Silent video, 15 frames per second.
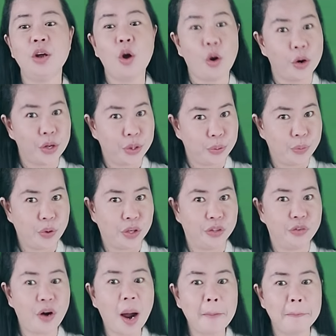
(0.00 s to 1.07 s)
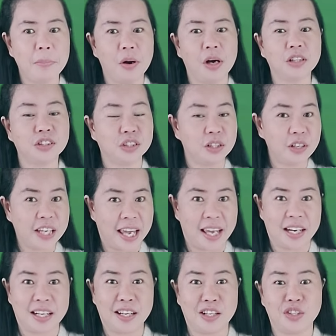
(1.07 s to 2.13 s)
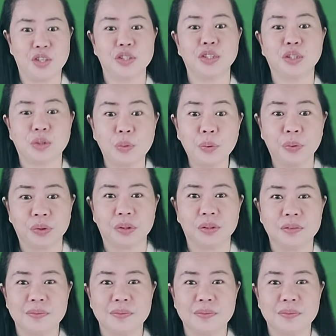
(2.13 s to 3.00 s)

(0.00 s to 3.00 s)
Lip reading: or through a drop box located at your school.